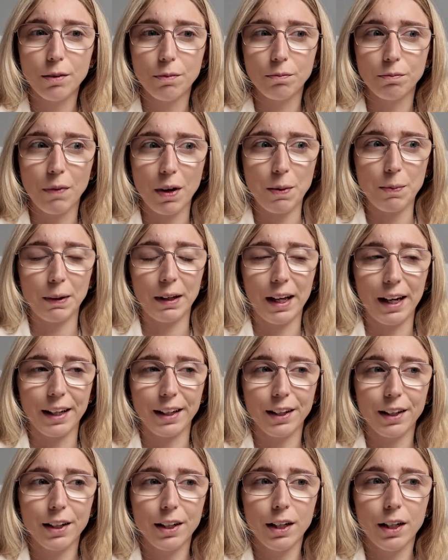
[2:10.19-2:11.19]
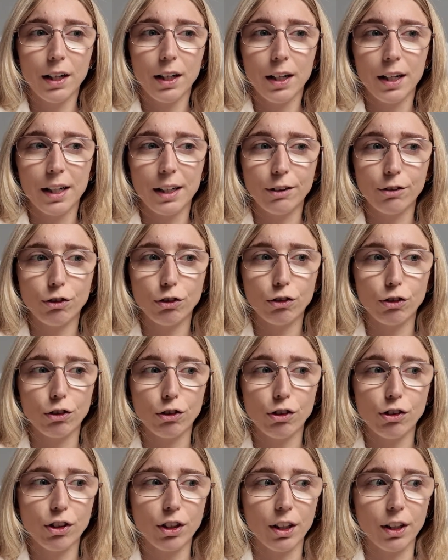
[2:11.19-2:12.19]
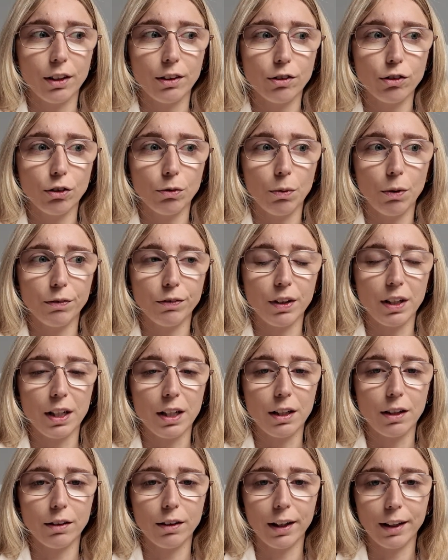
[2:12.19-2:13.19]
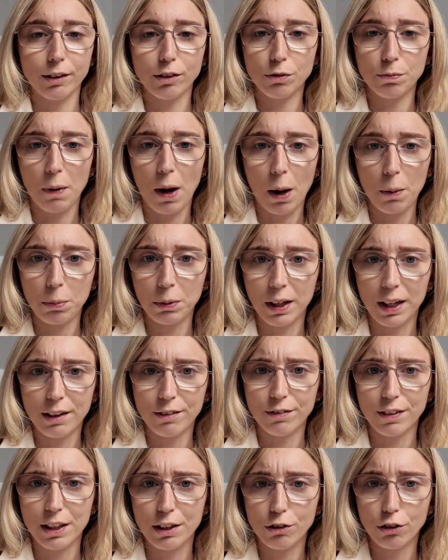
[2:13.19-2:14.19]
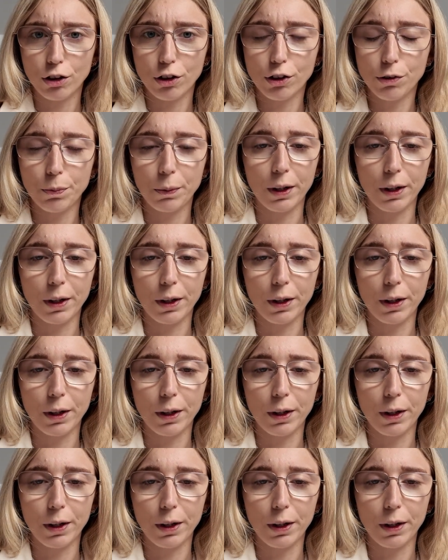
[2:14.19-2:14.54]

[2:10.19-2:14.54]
maybe like introducing some of the like smart play features,